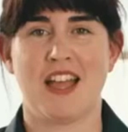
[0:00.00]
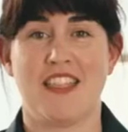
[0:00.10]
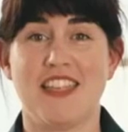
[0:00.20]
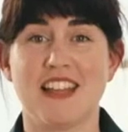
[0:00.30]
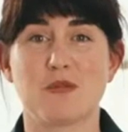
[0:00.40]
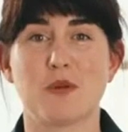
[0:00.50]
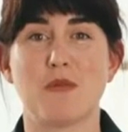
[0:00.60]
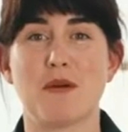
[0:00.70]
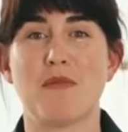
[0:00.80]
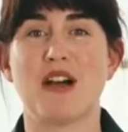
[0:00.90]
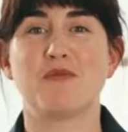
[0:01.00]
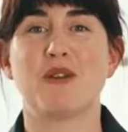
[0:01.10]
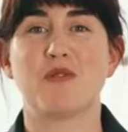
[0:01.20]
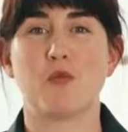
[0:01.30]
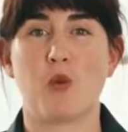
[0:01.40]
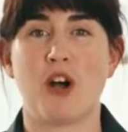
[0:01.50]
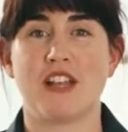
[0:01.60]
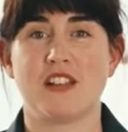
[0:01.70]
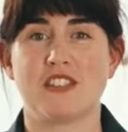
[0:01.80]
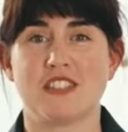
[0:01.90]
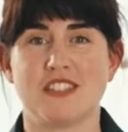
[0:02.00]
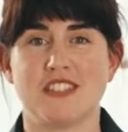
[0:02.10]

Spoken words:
And that's when my mind went wild.